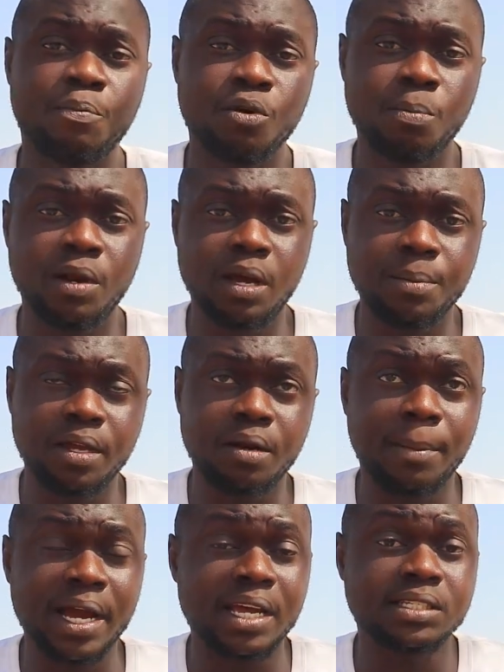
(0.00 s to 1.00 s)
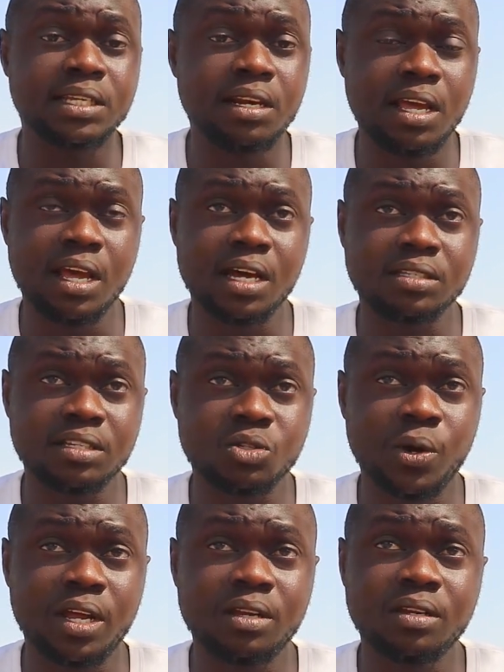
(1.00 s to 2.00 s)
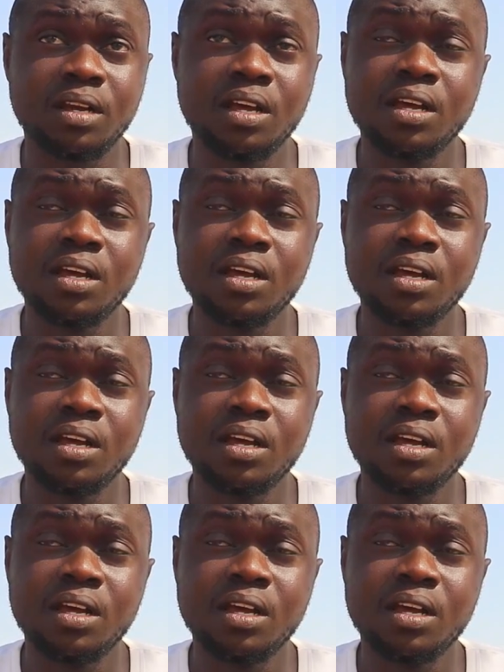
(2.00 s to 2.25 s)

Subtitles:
problem in marketing layers is when